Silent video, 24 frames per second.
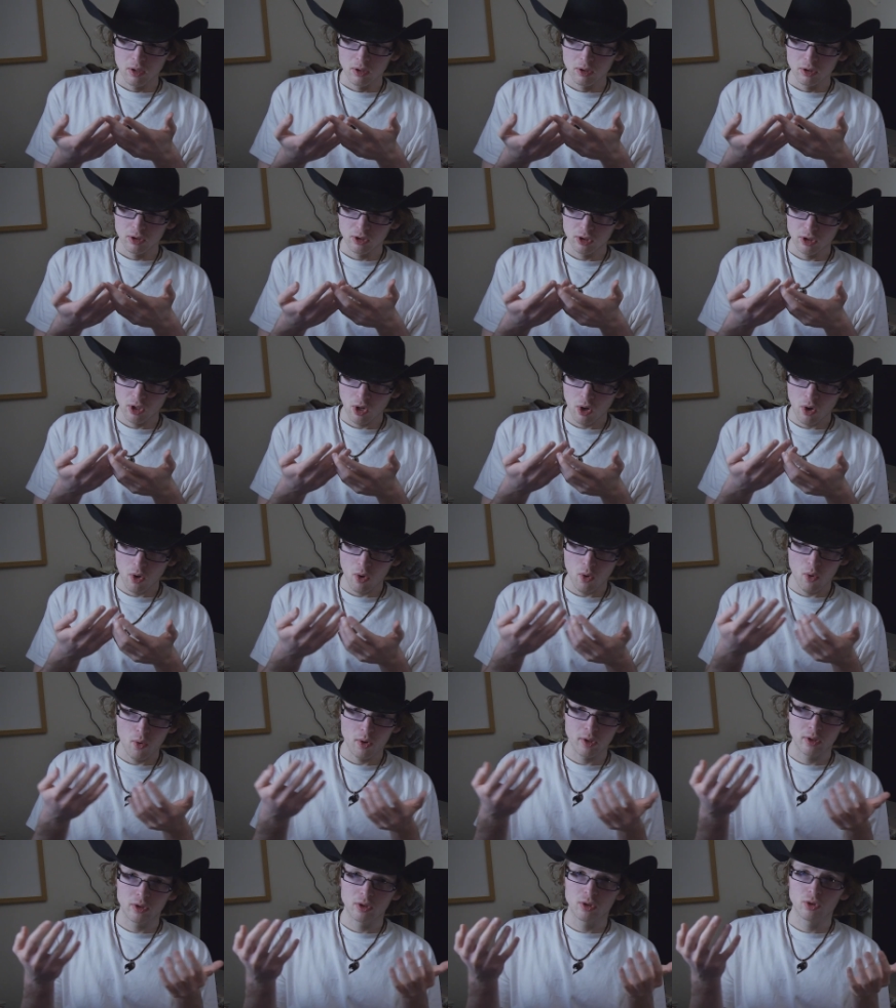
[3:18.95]

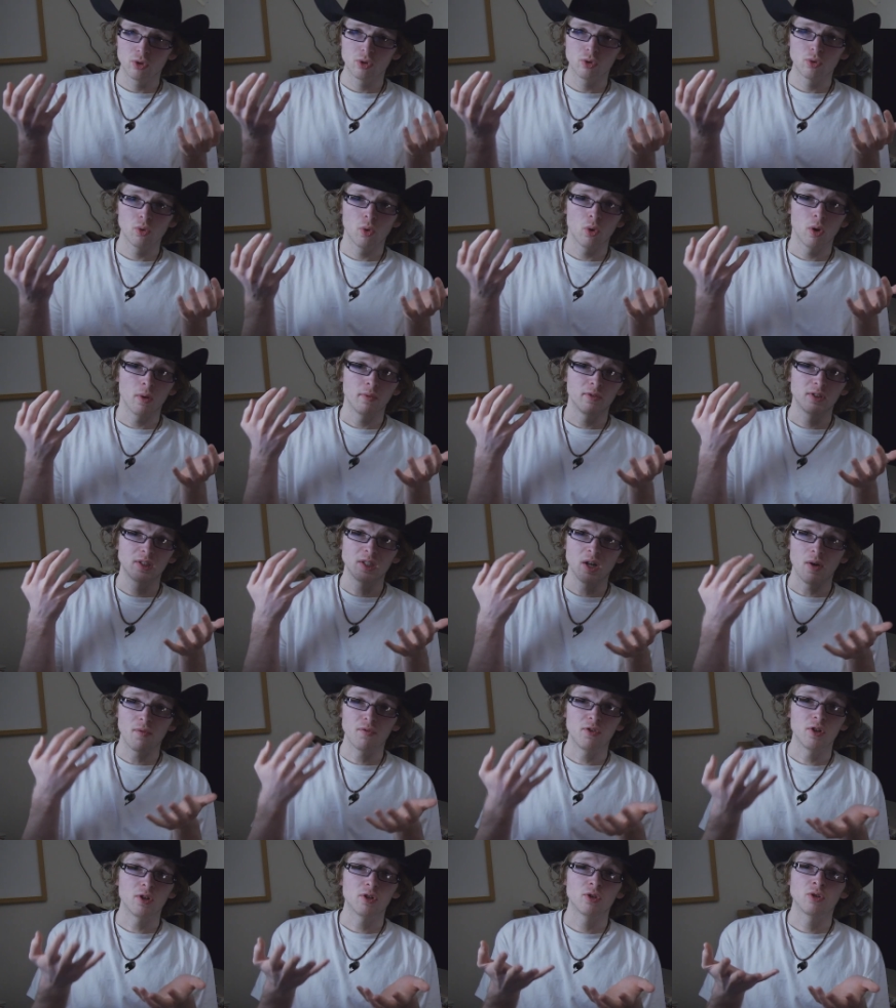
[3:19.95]
So it's sort of
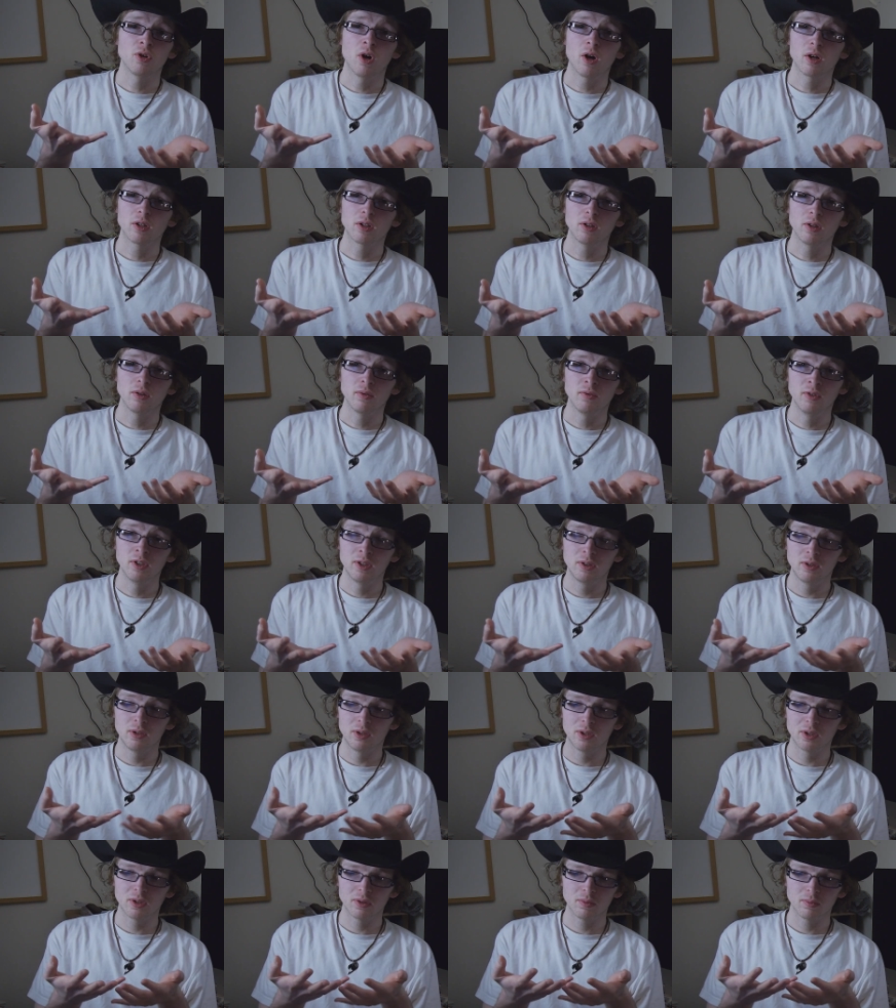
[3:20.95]
self-destructive.
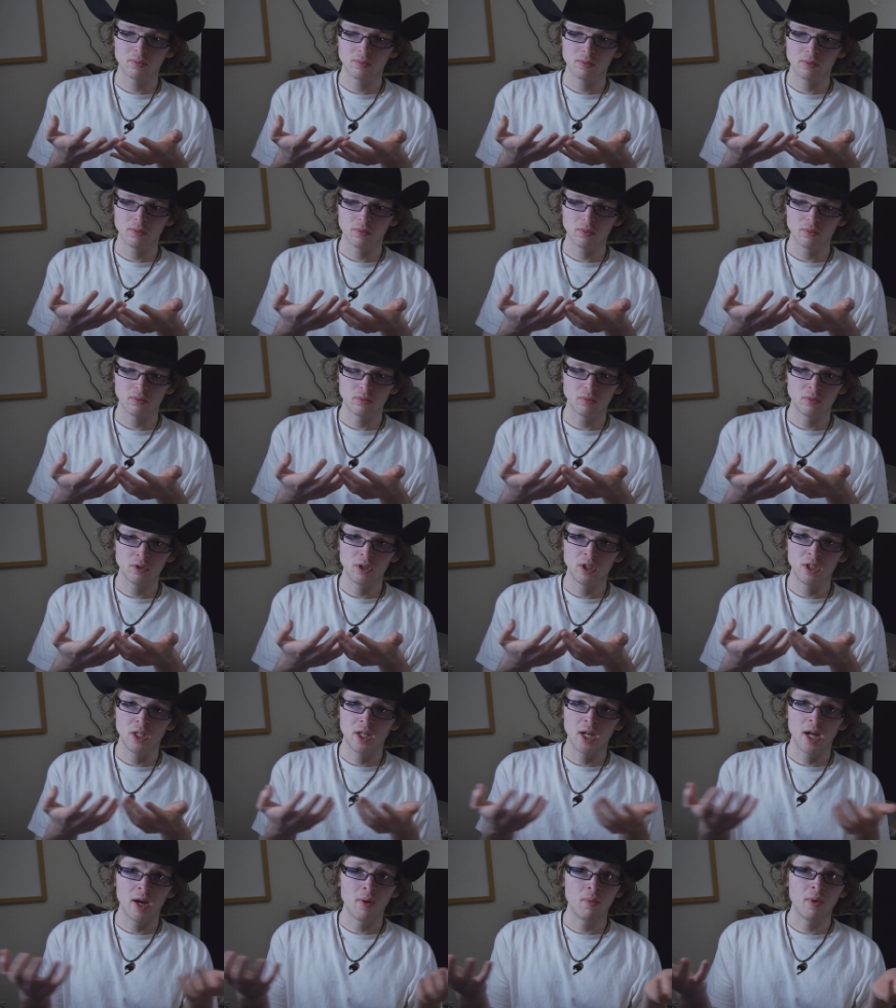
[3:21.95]

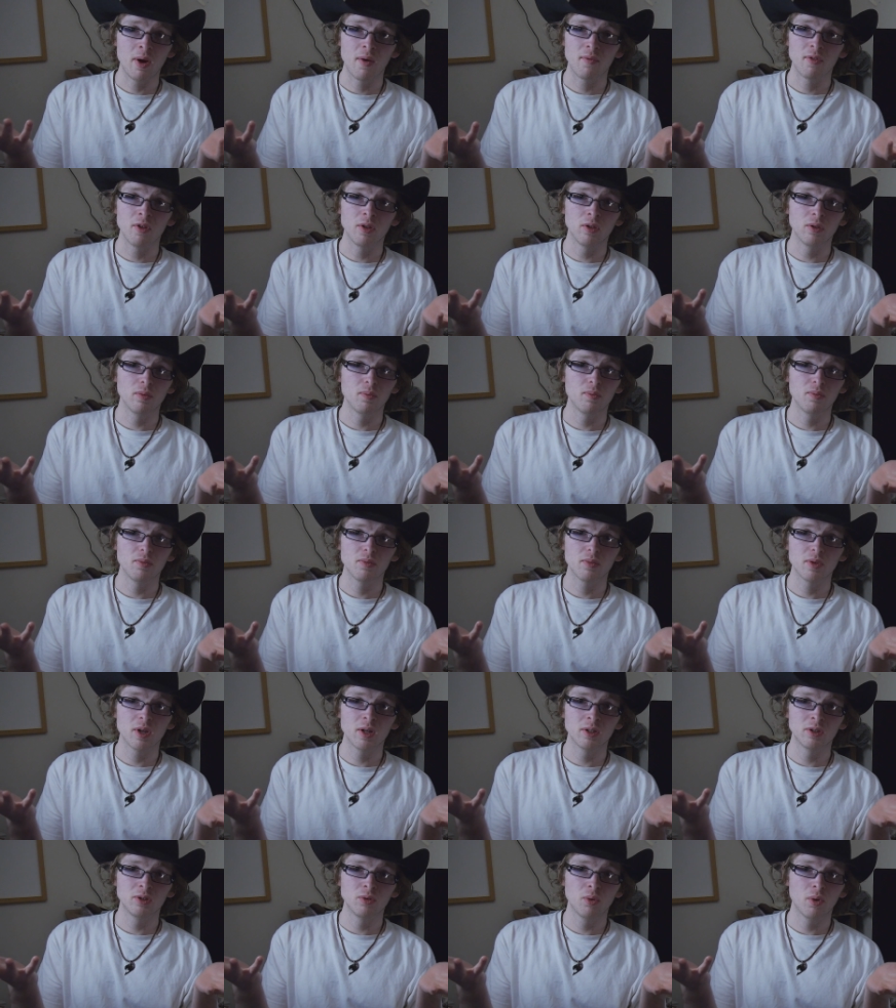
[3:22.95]
Yeah,
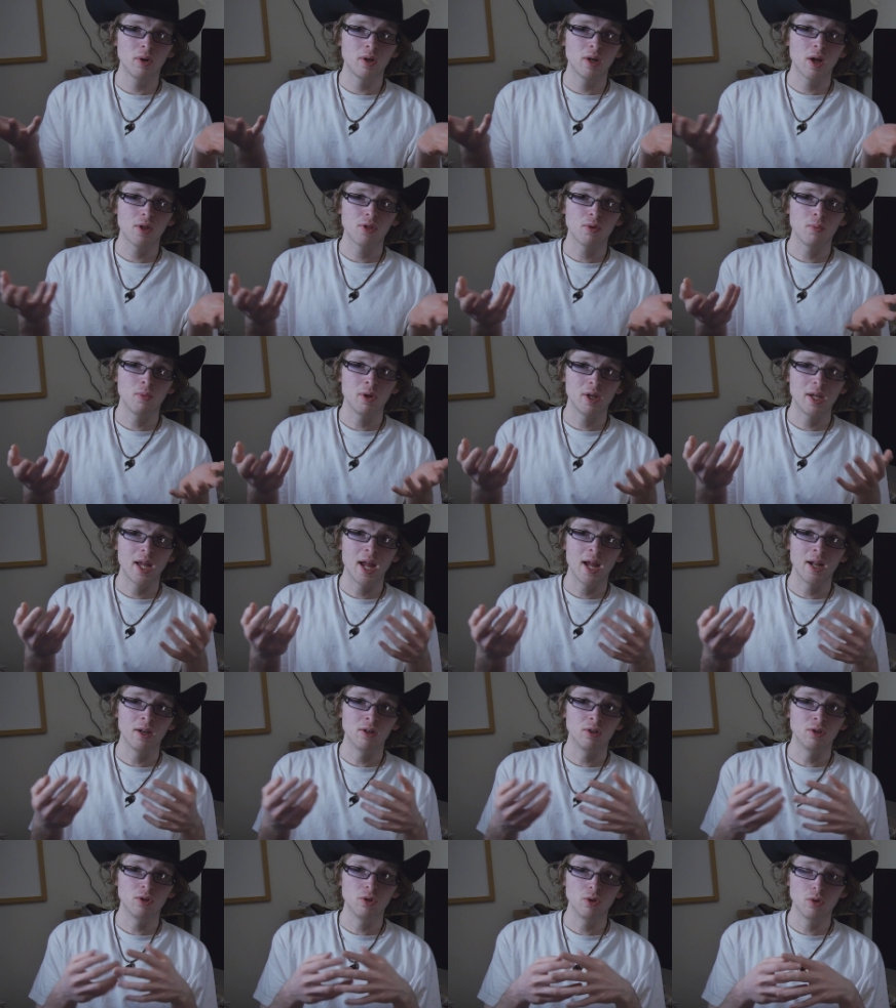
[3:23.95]
there's really nothing we
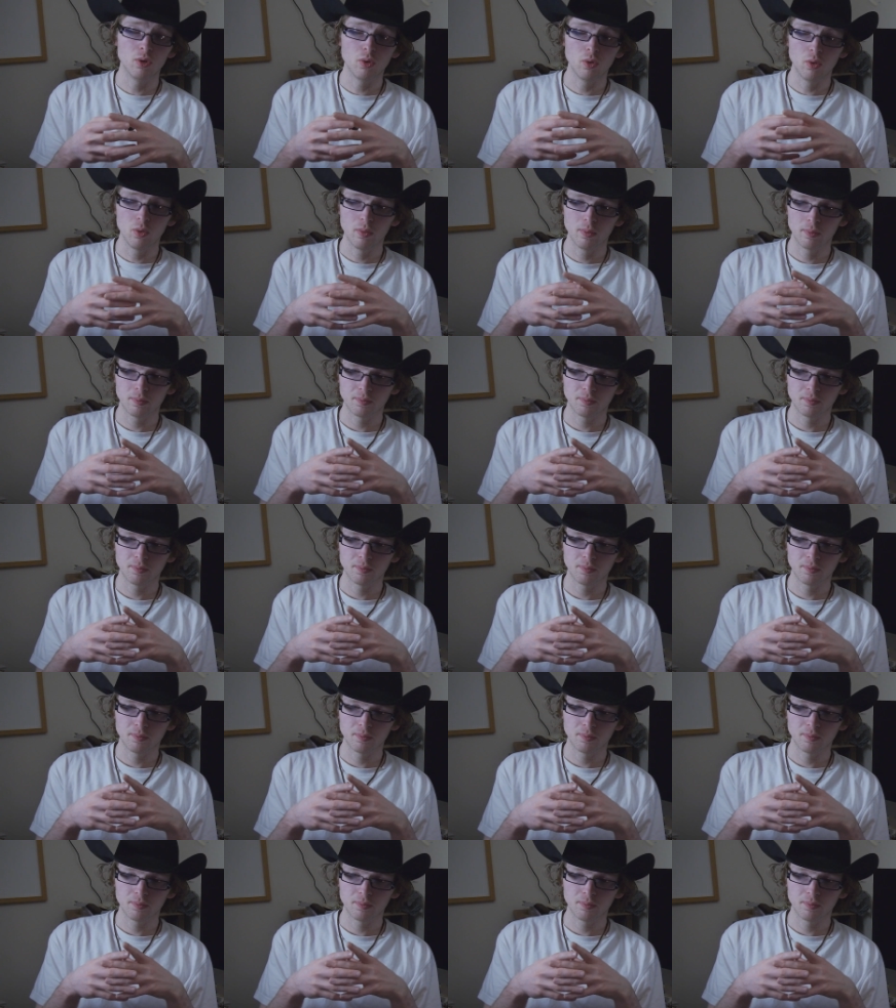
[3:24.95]
can do.